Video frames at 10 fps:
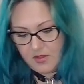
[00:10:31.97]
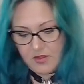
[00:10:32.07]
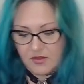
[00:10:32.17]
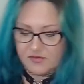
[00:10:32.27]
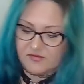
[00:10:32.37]

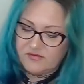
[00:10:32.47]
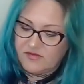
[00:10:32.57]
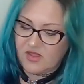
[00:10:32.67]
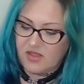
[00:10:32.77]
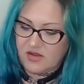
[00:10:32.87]

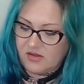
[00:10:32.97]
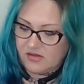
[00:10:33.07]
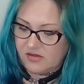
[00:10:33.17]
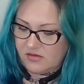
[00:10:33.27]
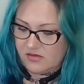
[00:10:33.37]
instead,
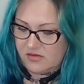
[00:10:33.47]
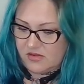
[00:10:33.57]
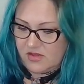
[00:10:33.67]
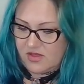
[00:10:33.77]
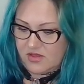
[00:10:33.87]

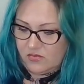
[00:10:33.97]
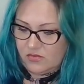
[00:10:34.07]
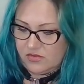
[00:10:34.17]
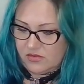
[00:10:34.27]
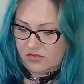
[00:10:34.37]
I
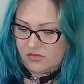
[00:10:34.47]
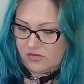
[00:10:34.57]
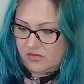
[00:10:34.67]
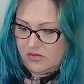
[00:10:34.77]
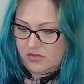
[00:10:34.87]
will